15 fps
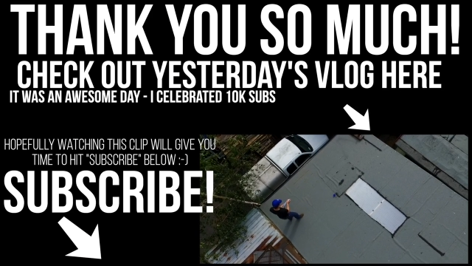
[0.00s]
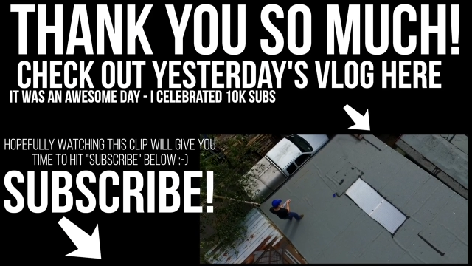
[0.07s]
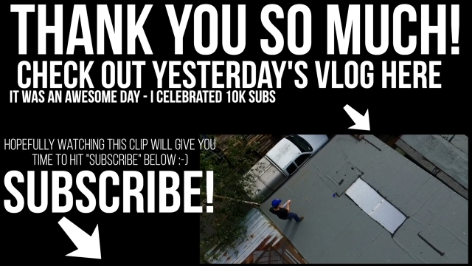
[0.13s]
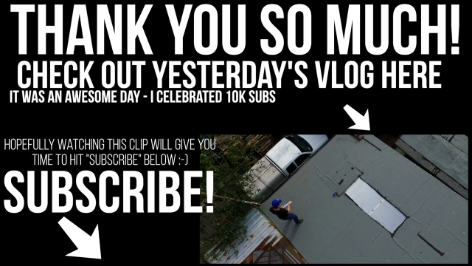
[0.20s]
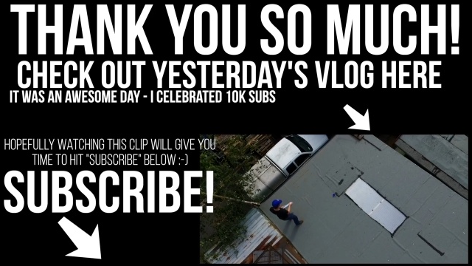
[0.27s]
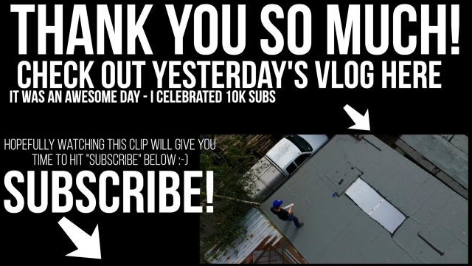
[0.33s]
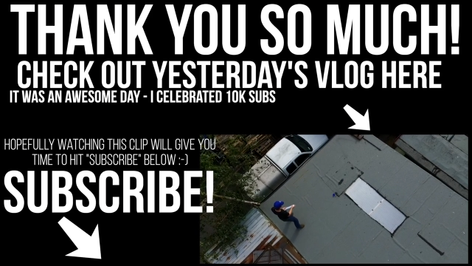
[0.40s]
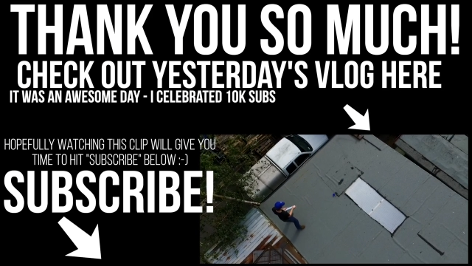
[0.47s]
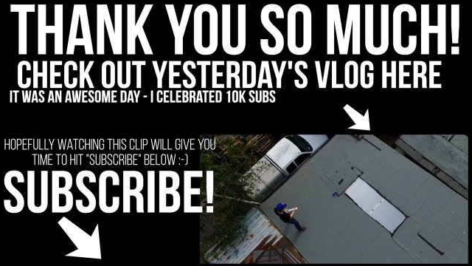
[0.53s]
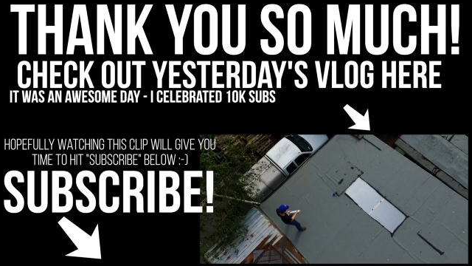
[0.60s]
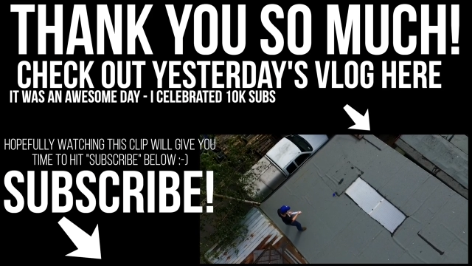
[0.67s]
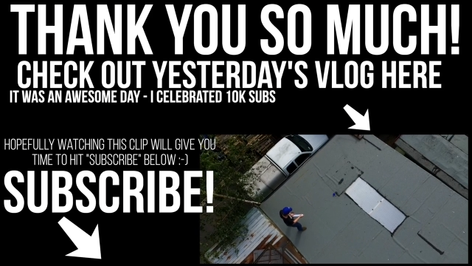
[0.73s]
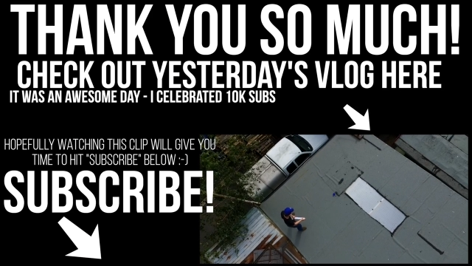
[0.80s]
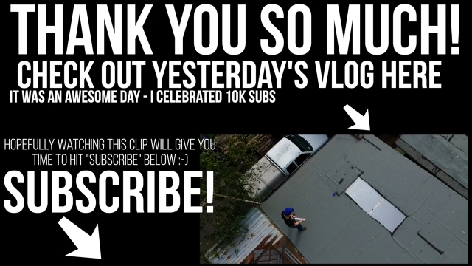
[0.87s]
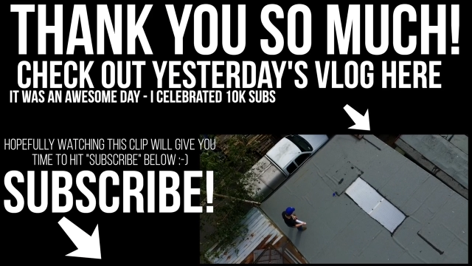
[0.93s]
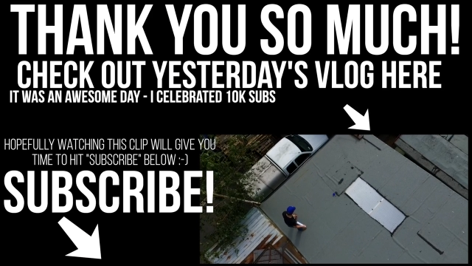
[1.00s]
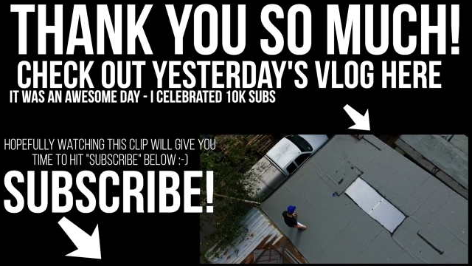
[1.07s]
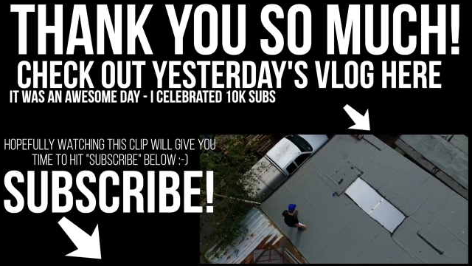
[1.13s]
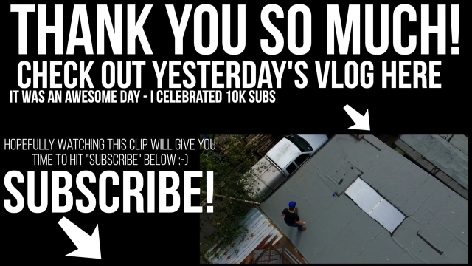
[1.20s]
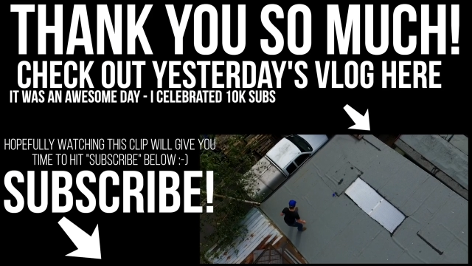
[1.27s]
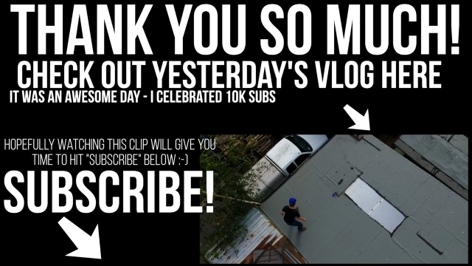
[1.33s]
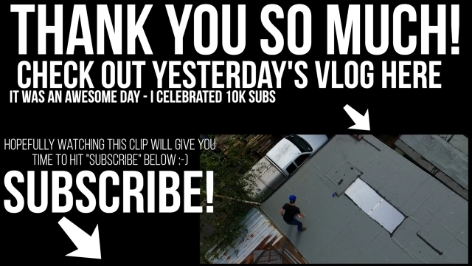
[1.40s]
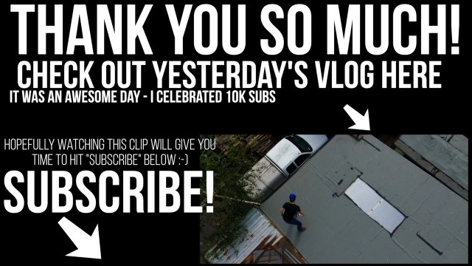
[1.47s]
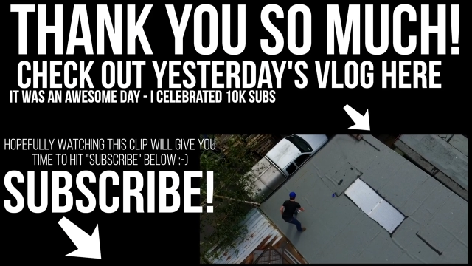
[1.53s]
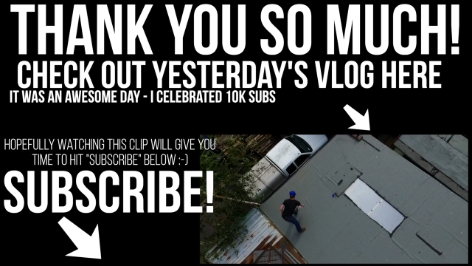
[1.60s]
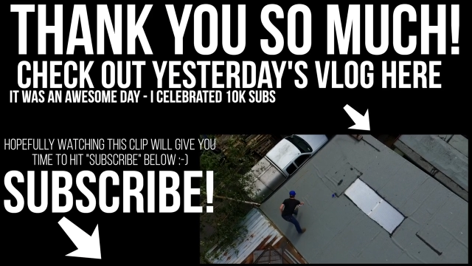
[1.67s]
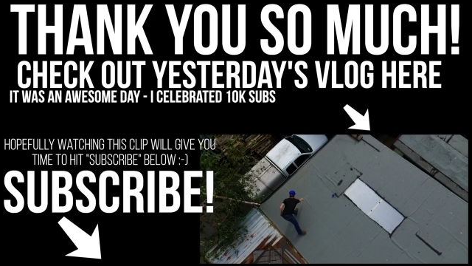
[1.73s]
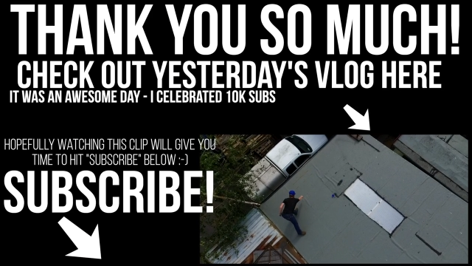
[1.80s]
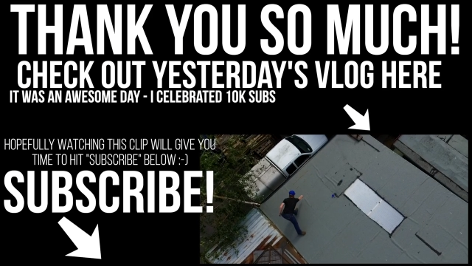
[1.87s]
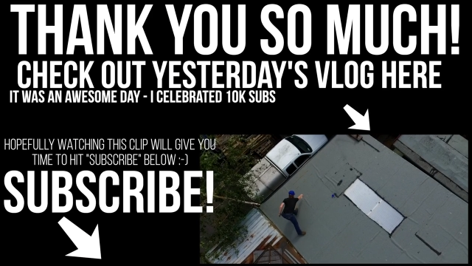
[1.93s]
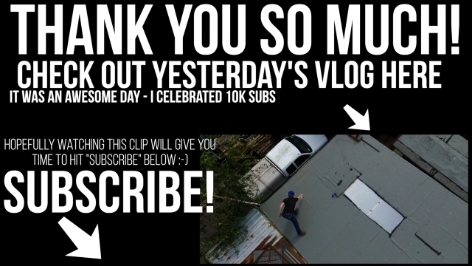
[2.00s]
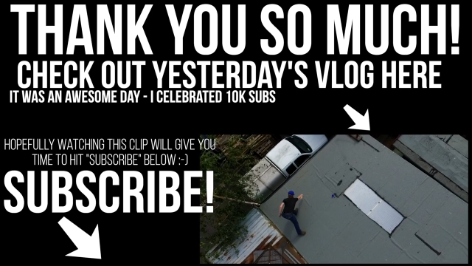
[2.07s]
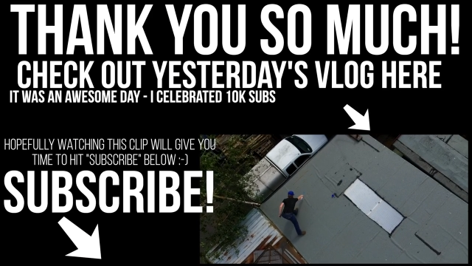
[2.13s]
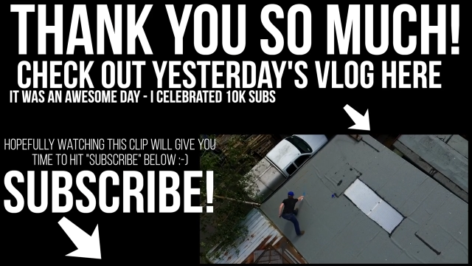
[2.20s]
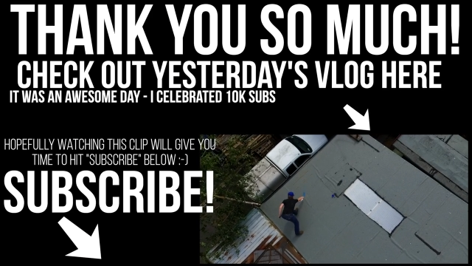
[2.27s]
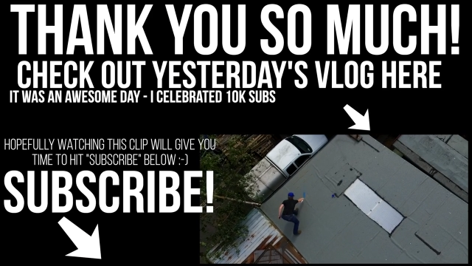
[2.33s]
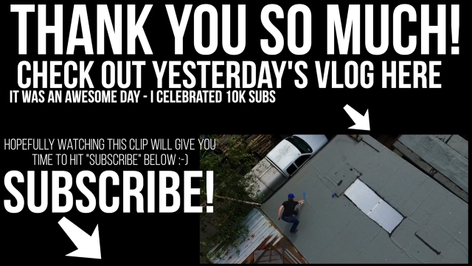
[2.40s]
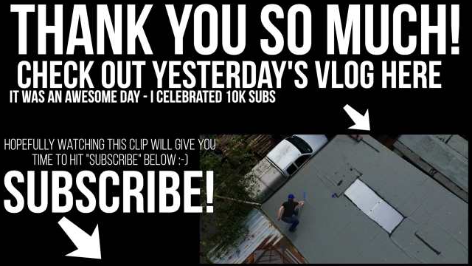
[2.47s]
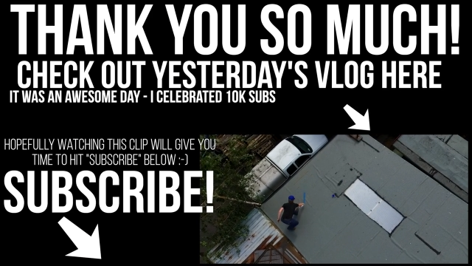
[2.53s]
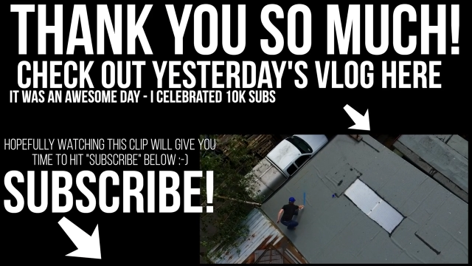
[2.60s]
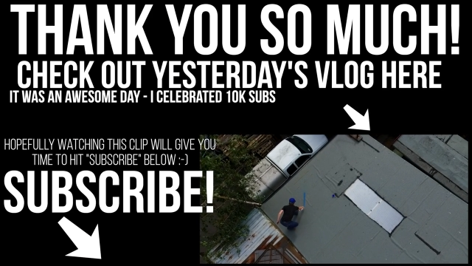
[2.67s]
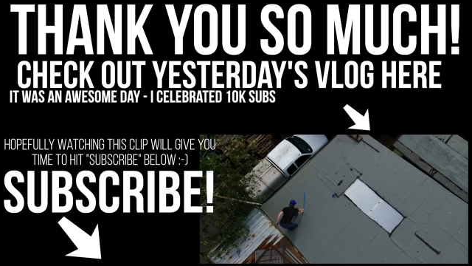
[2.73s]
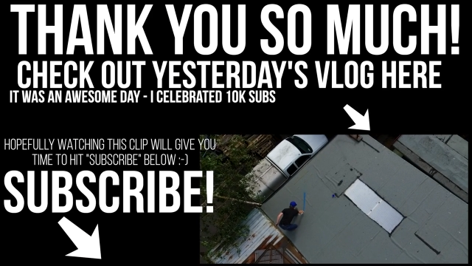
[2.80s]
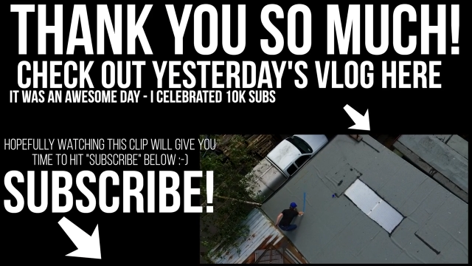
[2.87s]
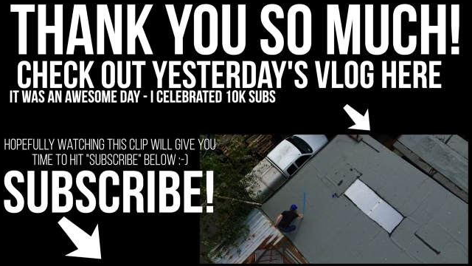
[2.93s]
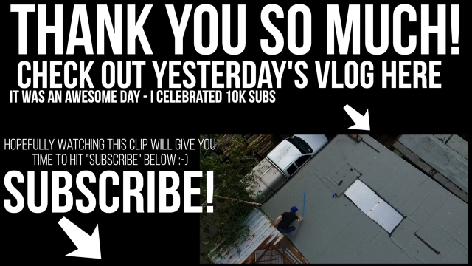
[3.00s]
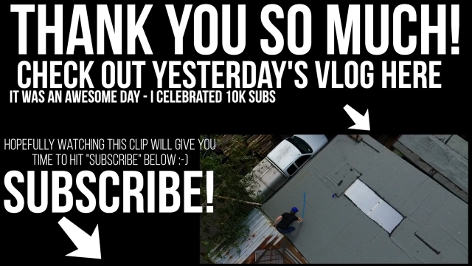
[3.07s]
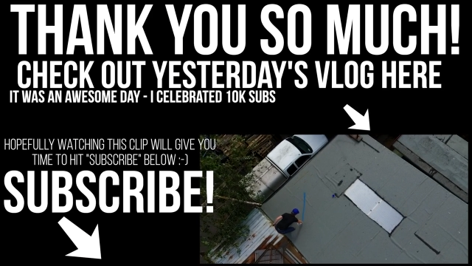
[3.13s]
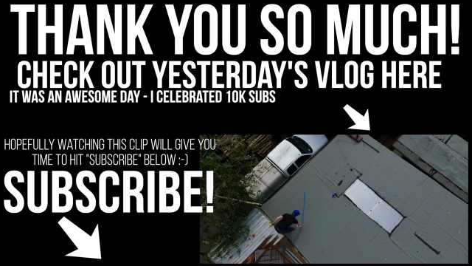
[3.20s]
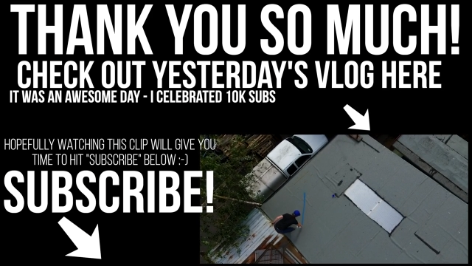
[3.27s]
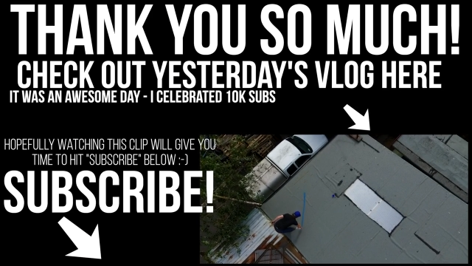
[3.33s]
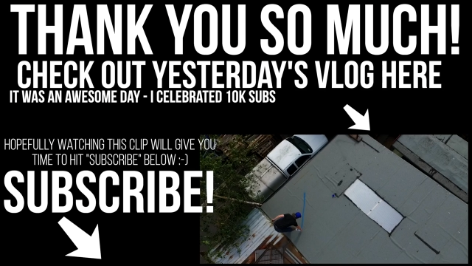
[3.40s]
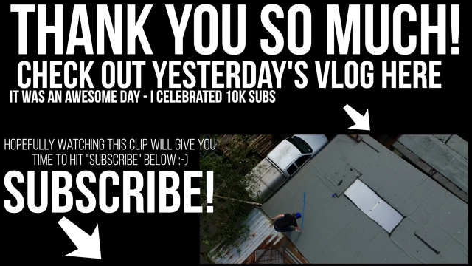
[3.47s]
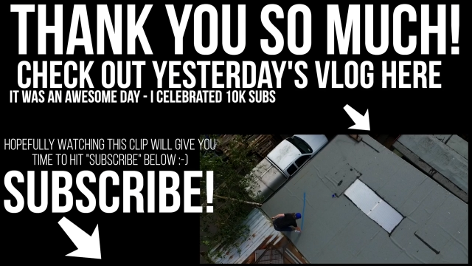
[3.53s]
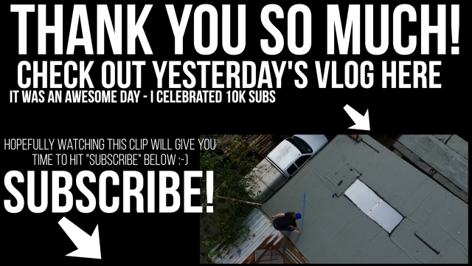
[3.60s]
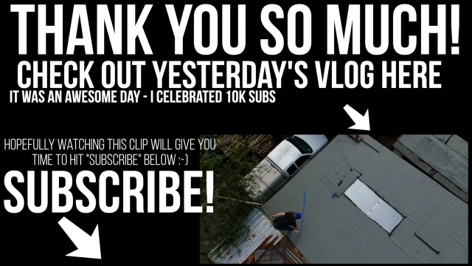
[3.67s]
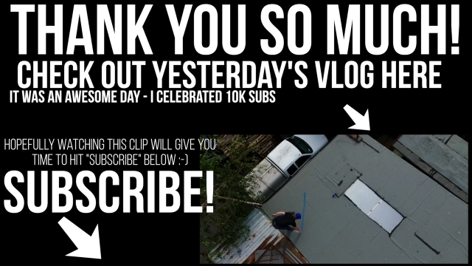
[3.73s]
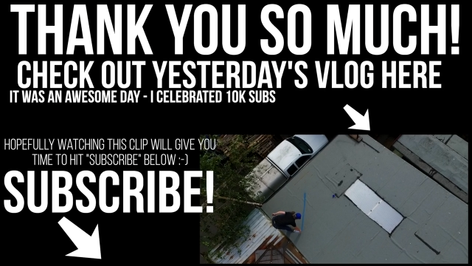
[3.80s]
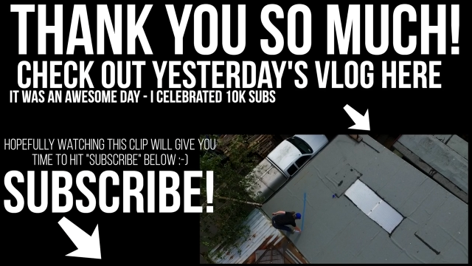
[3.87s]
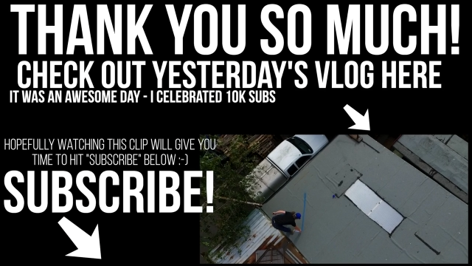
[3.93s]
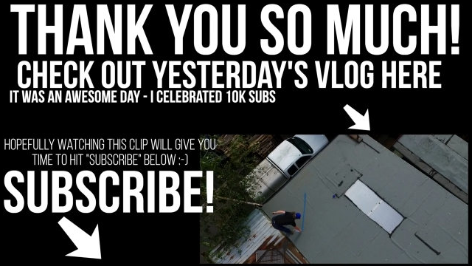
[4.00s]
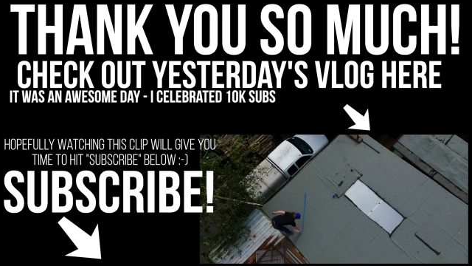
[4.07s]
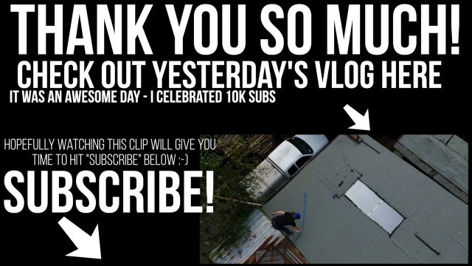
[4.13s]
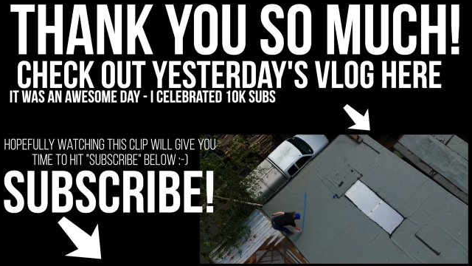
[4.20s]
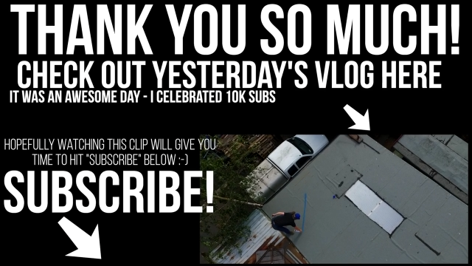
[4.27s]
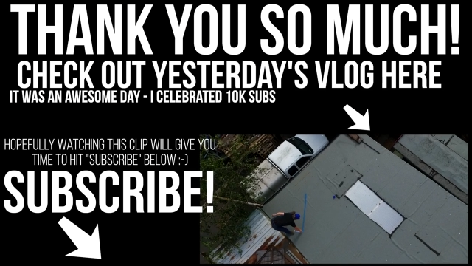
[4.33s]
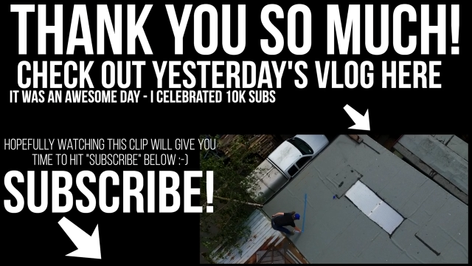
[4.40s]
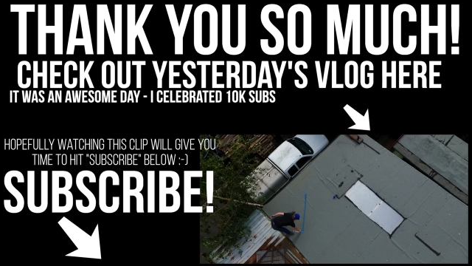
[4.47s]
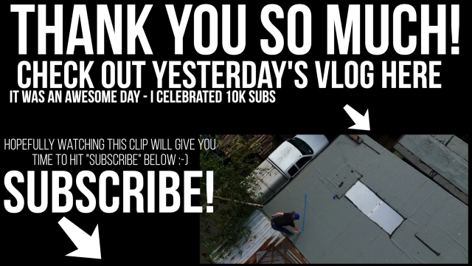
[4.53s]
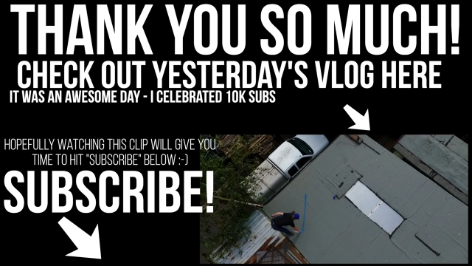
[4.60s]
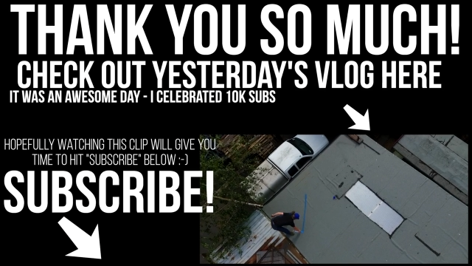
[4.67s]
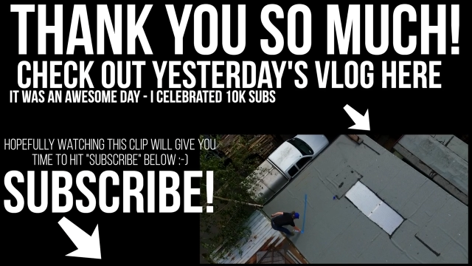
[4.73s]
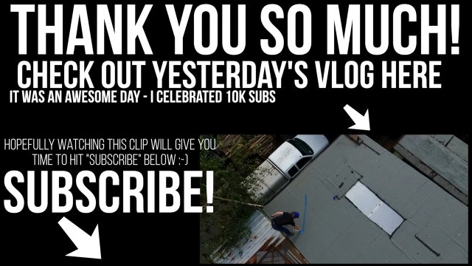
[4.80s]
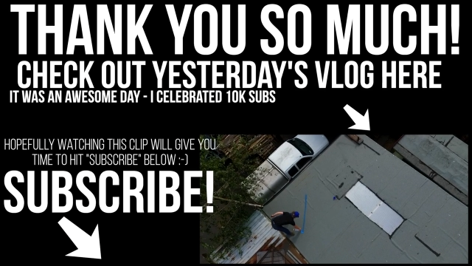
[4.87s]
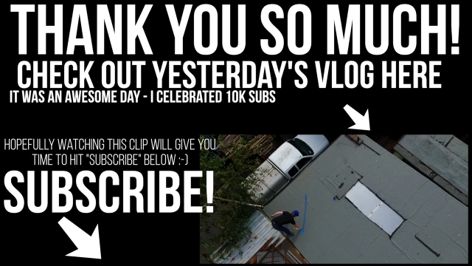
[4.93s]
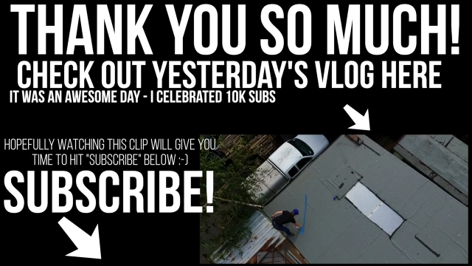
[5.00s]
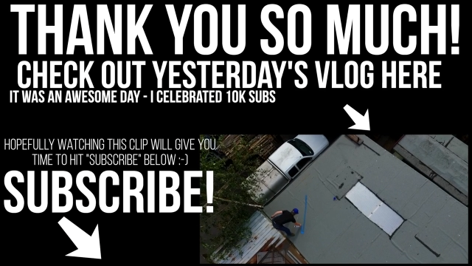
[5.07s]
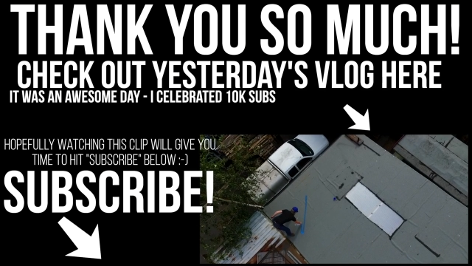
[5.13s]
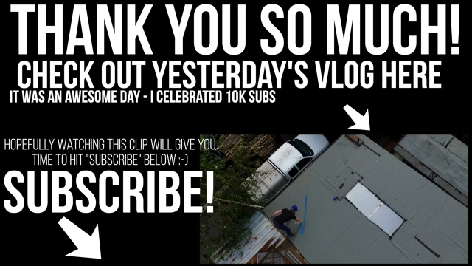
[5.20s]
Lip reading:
No face is visible, so there are no lips to read.